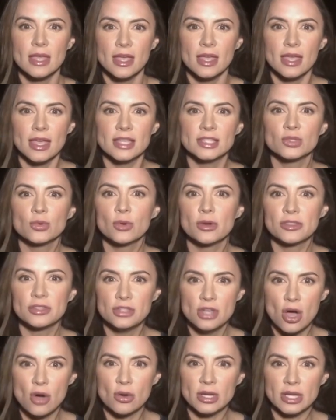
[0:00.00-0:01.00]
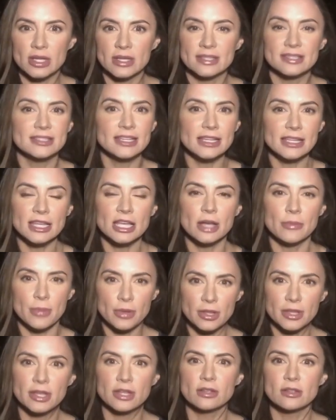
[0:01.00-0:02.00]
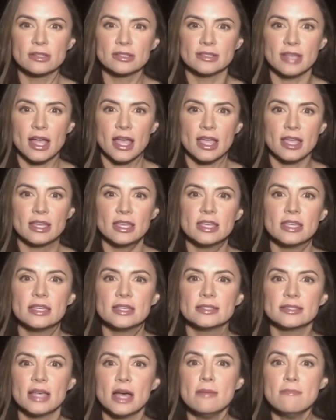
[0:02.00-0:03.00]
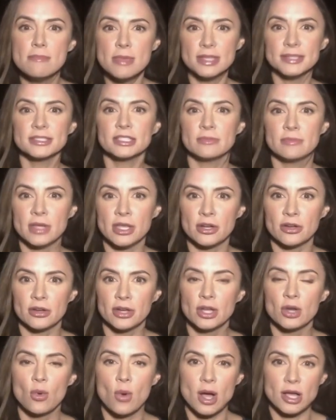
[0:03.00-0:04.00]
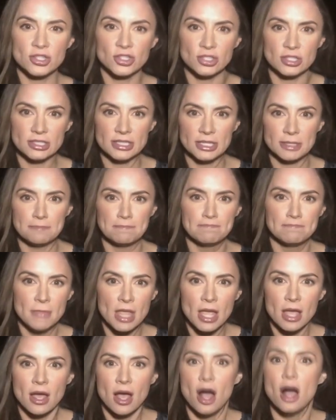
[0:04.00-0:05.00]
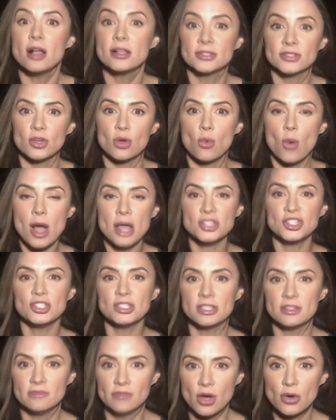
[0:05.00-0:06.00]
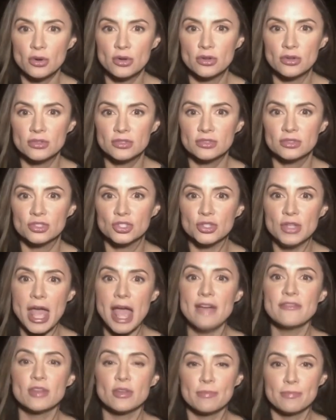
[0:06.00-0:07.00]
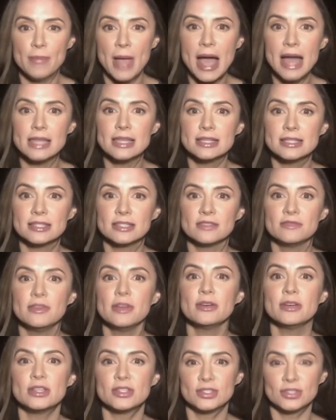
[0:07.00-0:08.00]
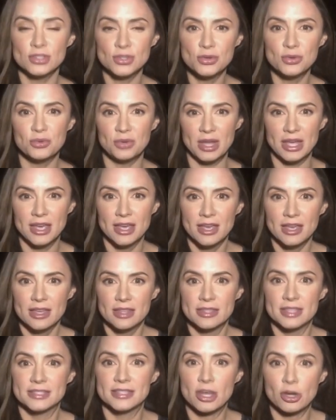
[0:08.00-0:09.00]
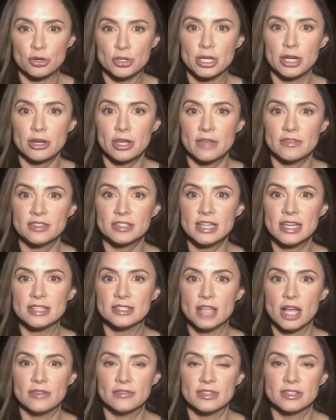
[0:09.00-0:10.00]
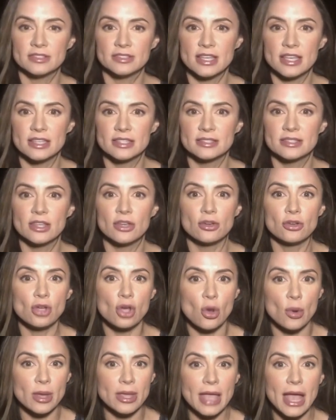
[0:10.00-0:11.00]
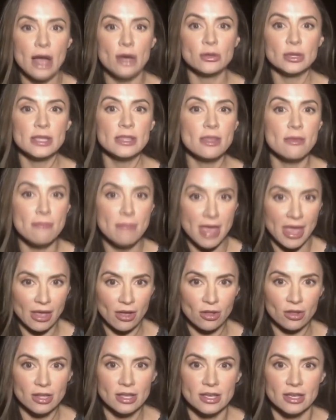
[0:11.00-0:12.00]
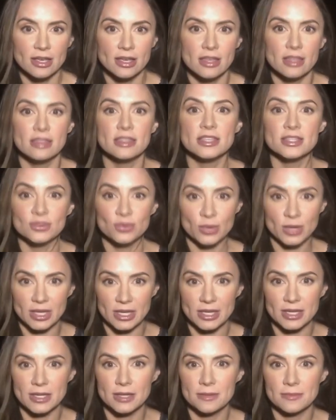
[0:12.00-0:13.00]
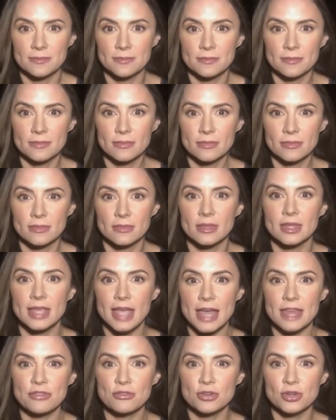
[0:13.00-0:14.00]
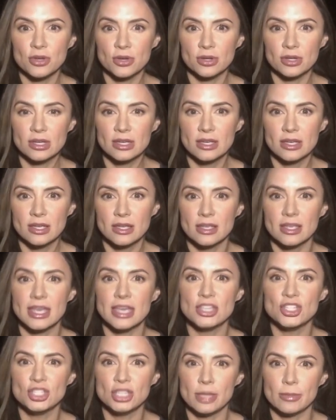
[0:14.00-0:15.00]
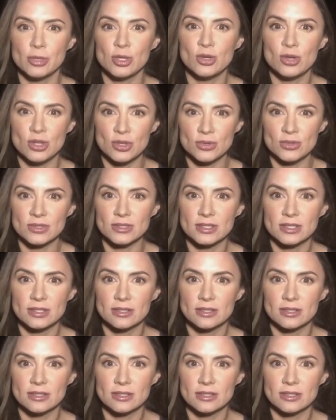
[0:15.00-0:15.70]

It's worth noting stealing a political sign is a misdemeanor in Washington. Also, Washington voters should have their ballots very soon. The Secretary of State's office says they're going out in the mail this week. Catherine Cook, KGW News.